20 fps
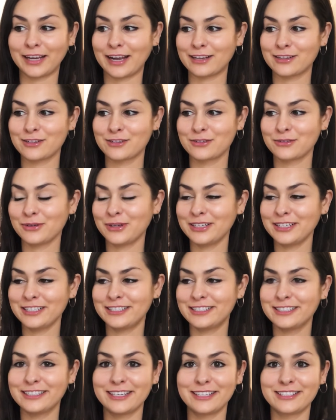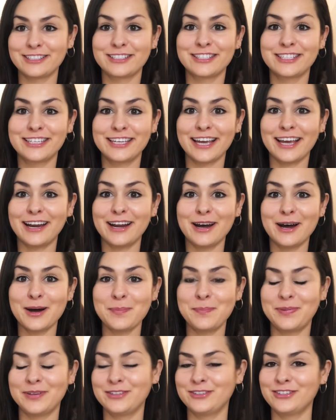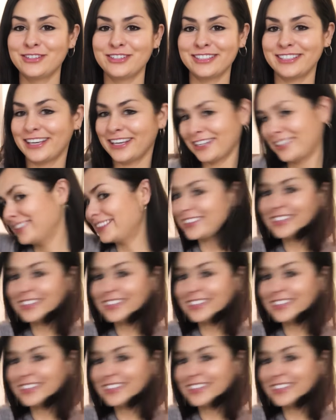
just wanted to just get up and just like,